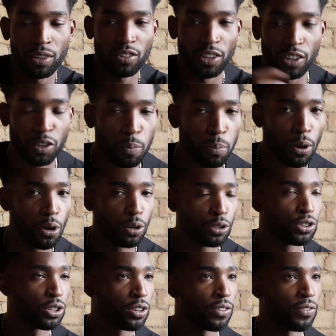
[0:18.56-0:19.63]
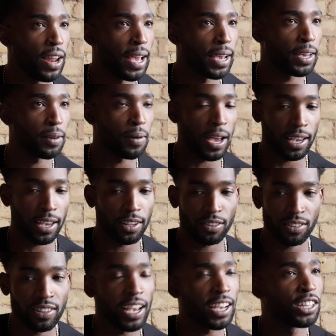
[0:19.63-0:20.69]
this explosion of like, I
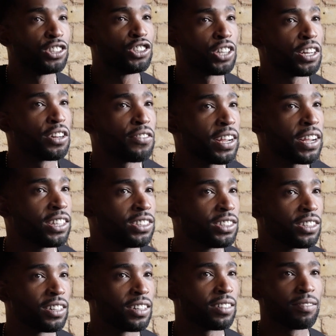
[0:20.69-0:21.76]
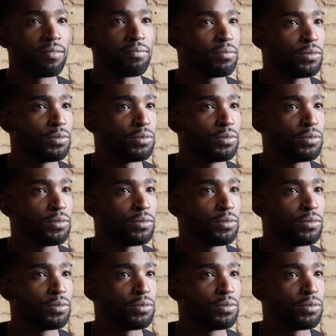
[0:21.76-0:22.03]
guess, second generation